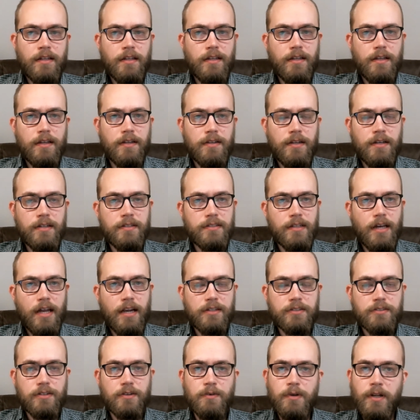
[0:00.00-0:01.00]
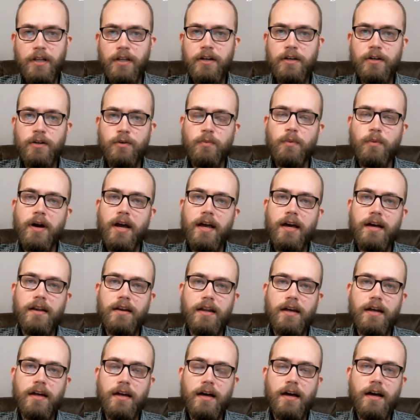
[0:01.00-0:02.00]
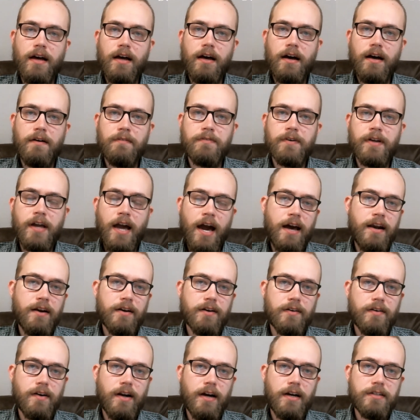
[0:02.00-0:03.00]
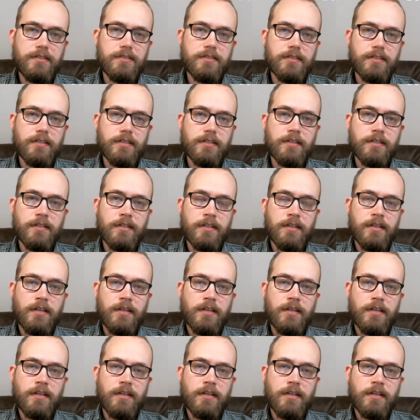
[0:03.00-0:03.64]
it's a really good way of categorizing